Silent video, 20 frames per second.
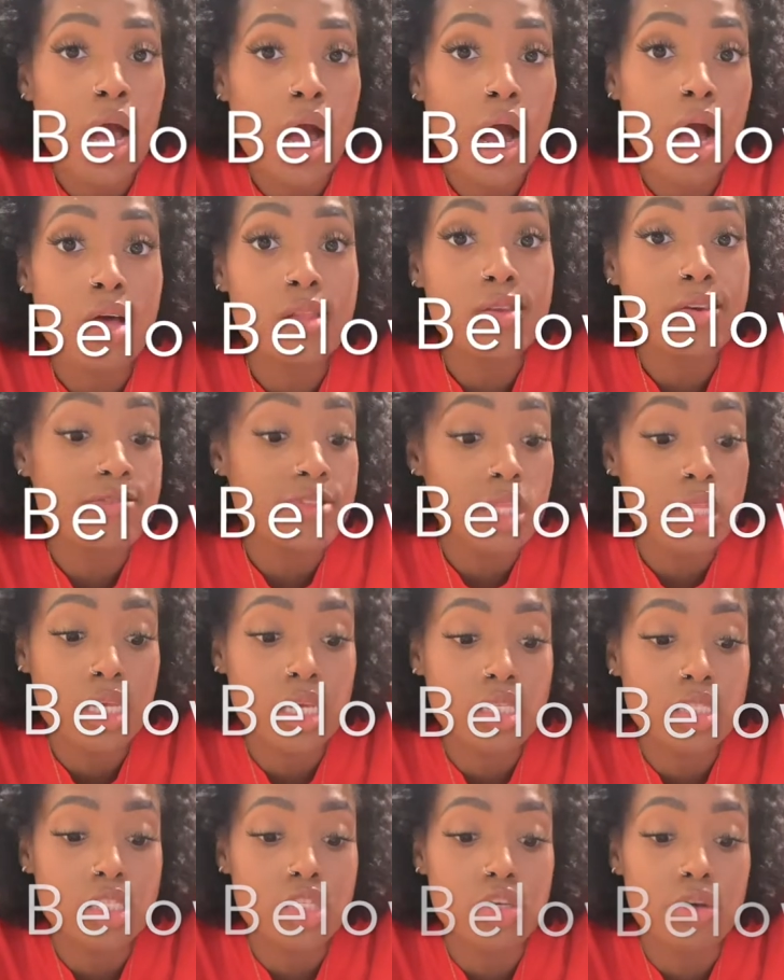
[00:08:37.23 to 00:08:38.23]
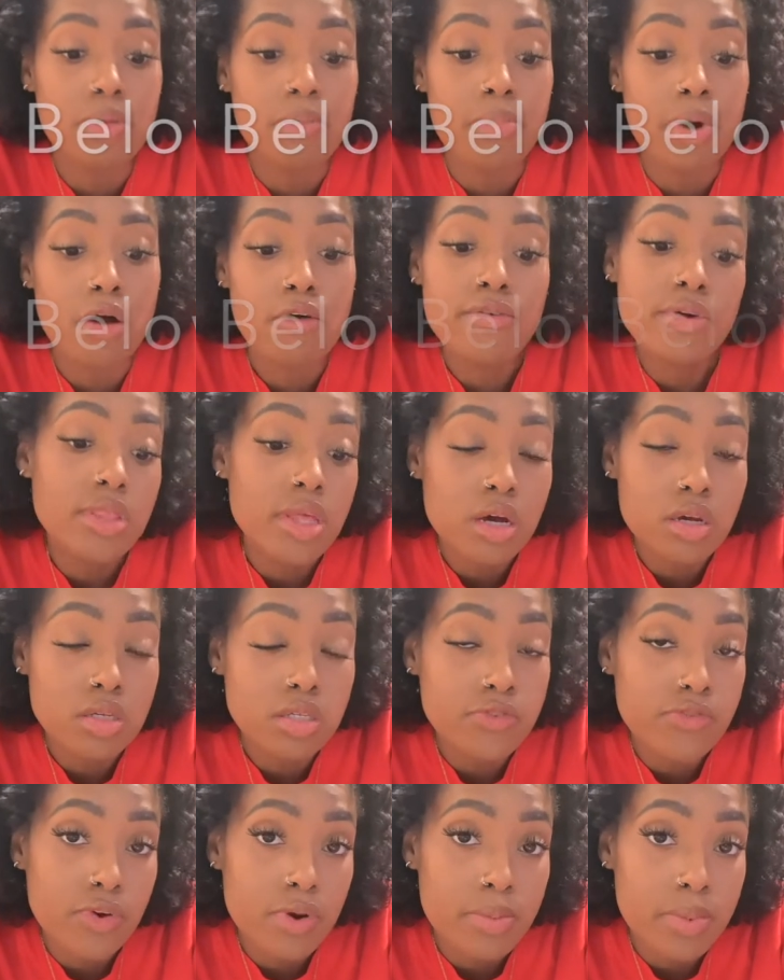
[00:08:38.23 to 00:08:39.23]
I'll leave the link to both of
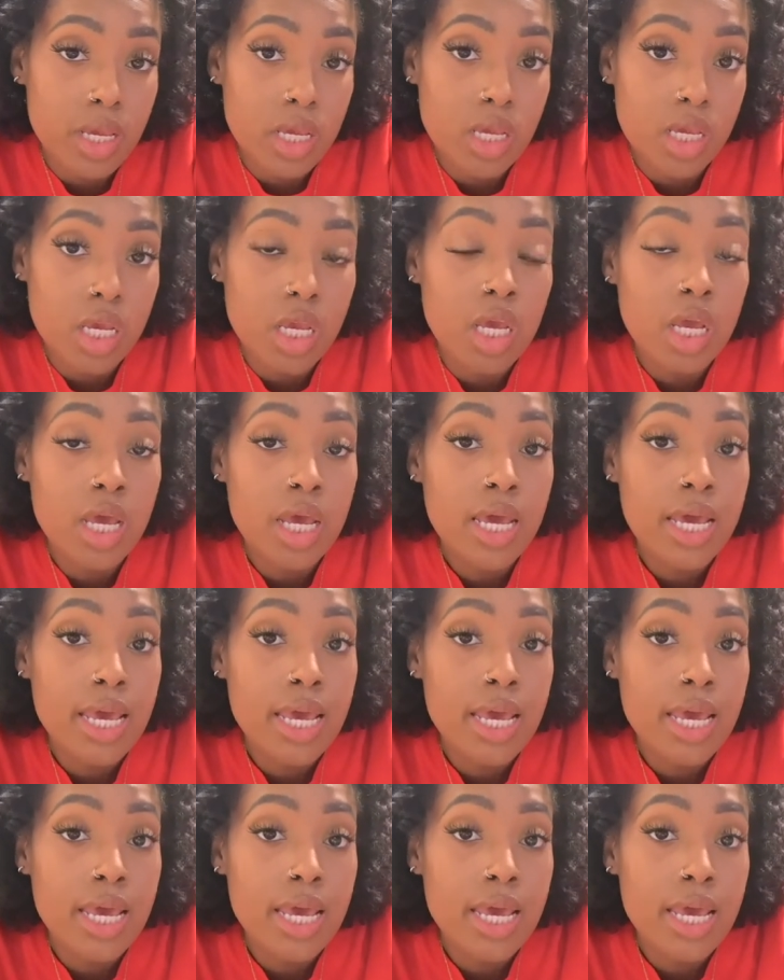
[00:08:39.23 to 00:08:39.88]
those for me